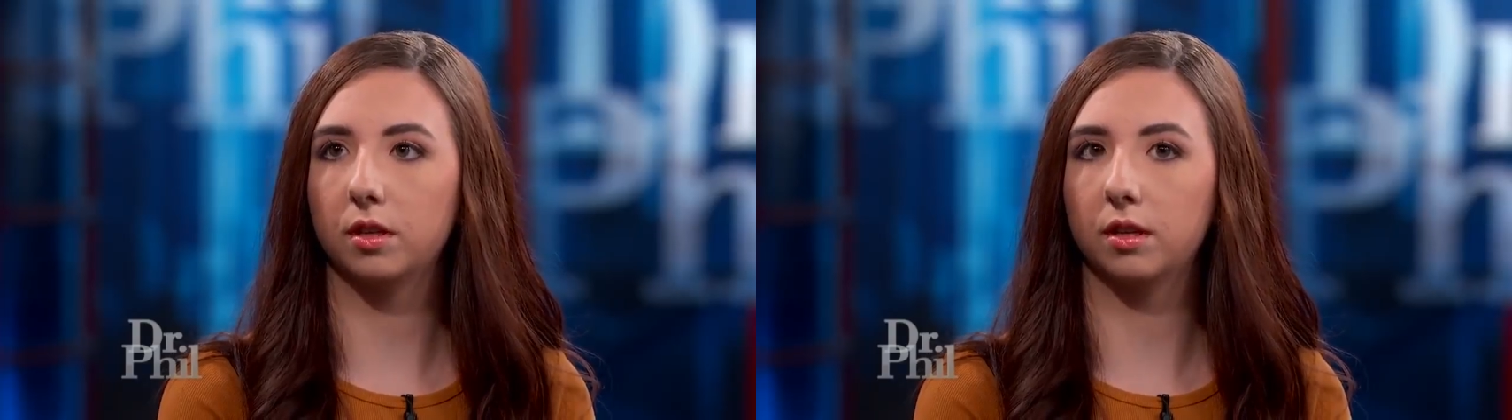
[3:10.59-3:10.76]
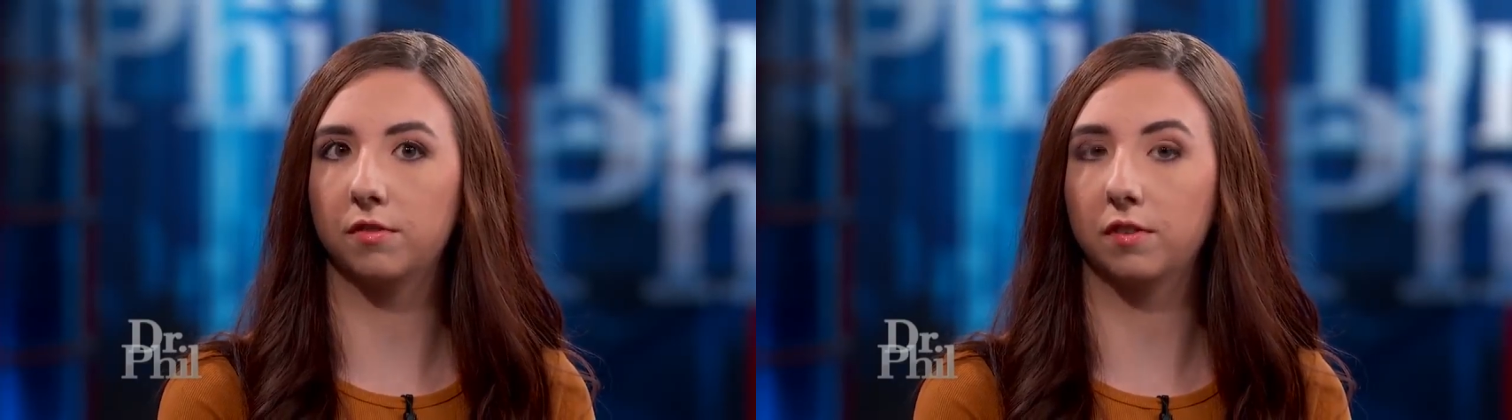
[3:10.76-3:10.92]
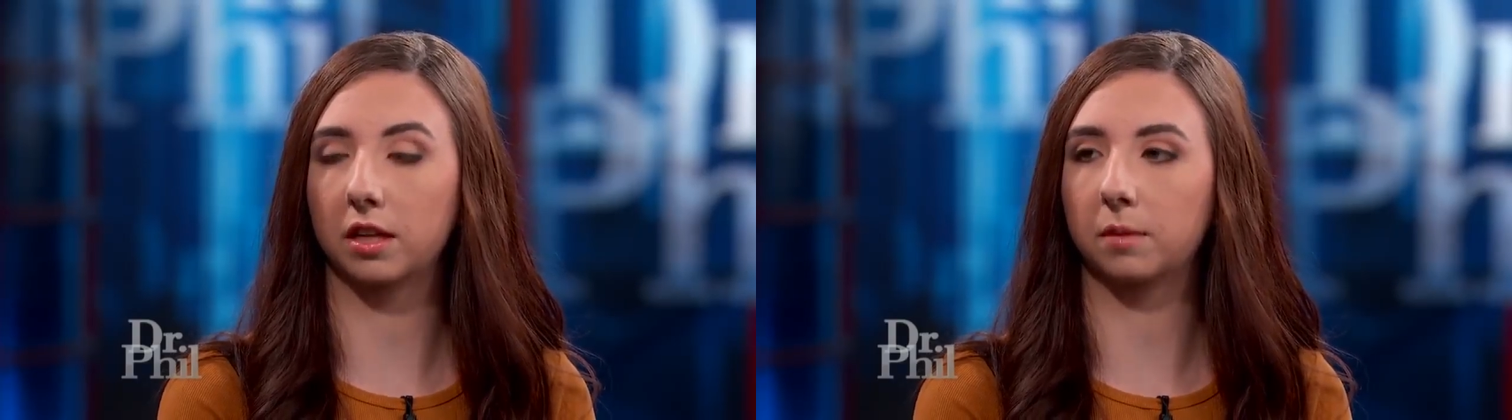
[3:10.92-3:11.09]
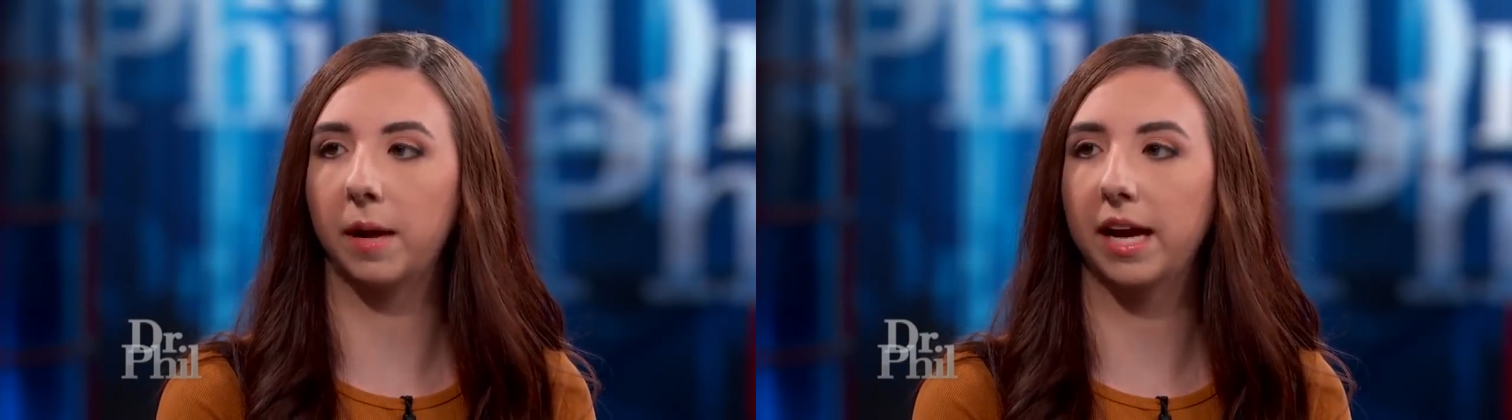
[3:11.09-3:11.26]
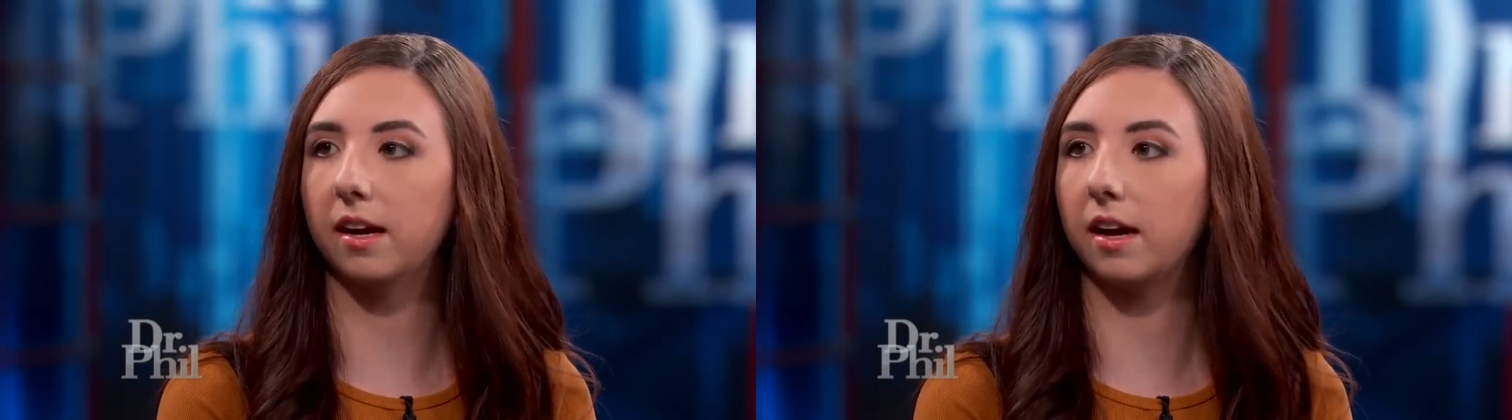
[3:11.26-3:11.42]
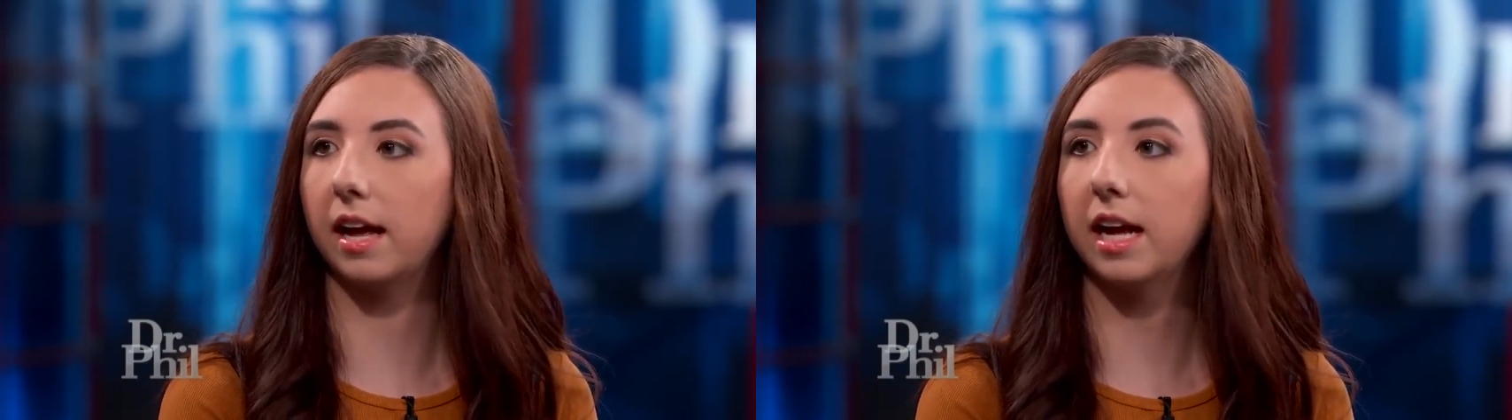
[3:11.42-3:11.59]
inflict
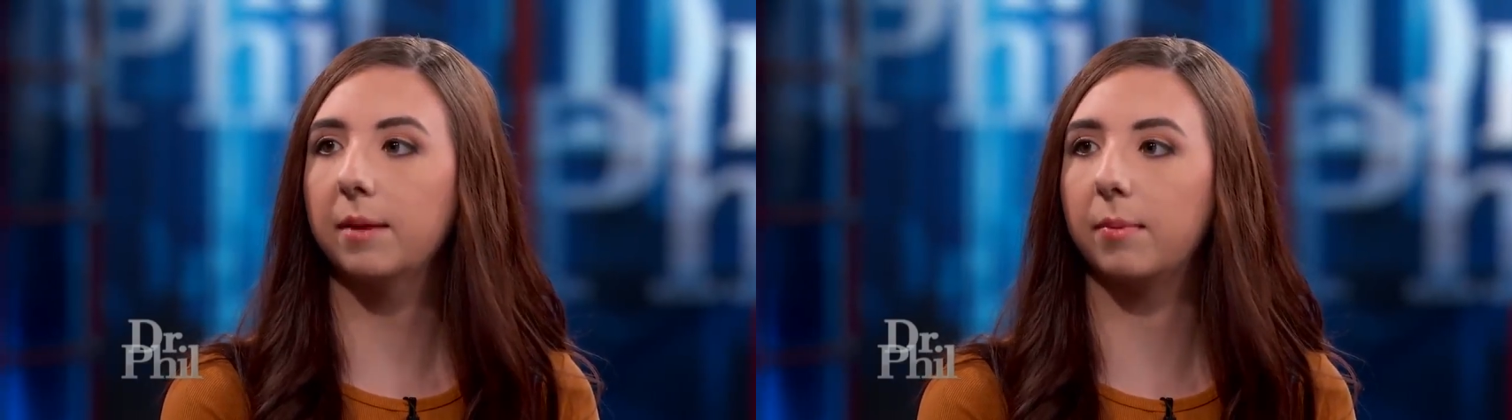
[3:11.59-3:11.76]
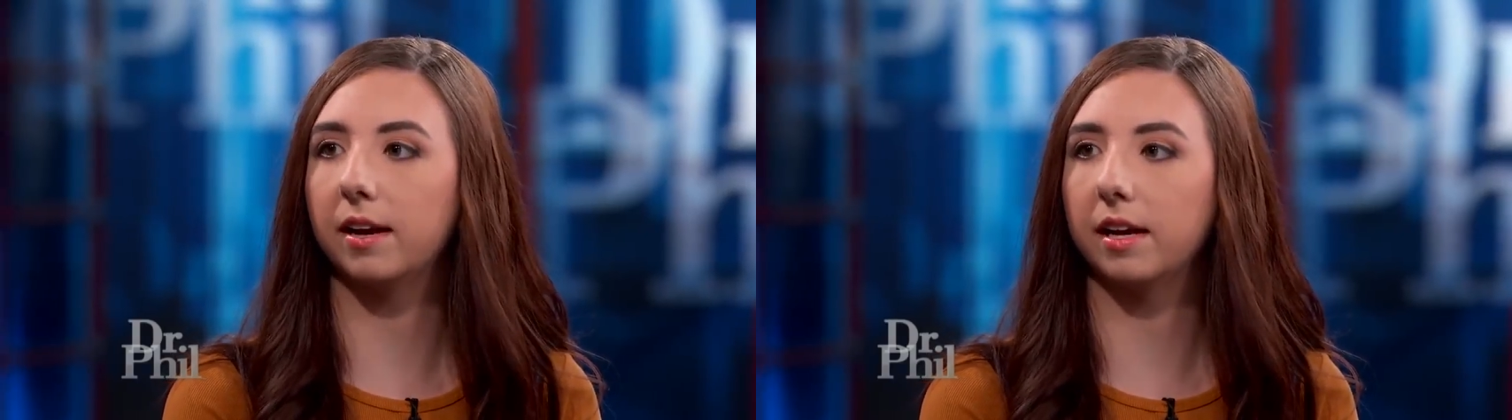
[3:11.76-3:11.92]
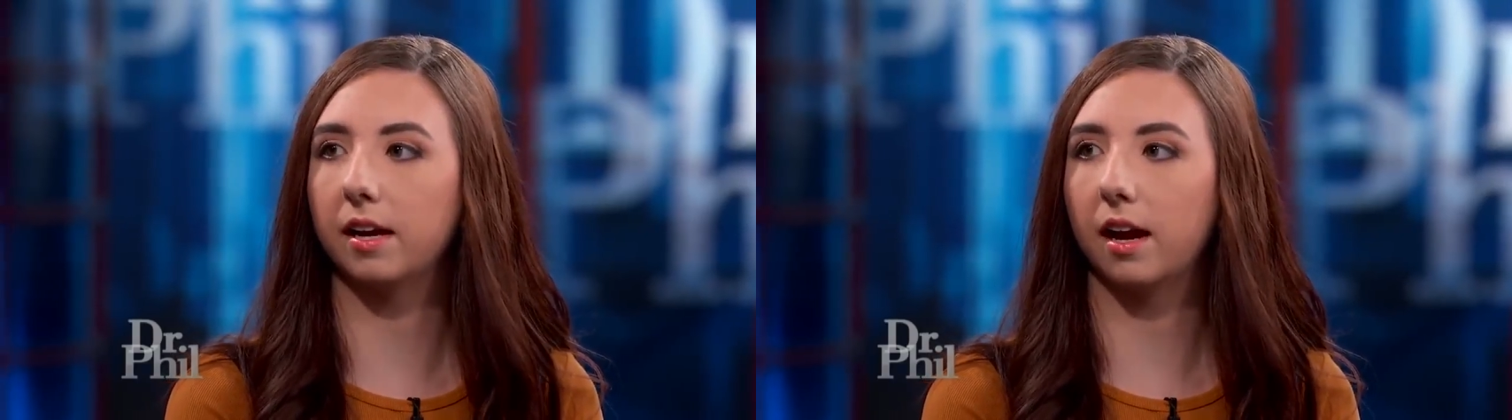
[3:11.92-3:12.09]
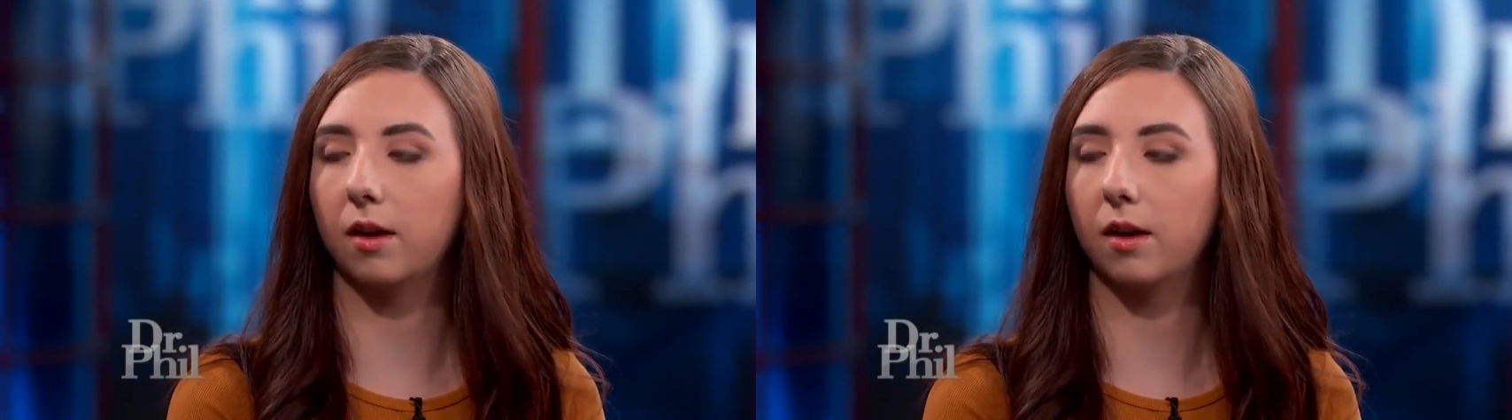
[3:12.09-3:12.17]
pain on anybody.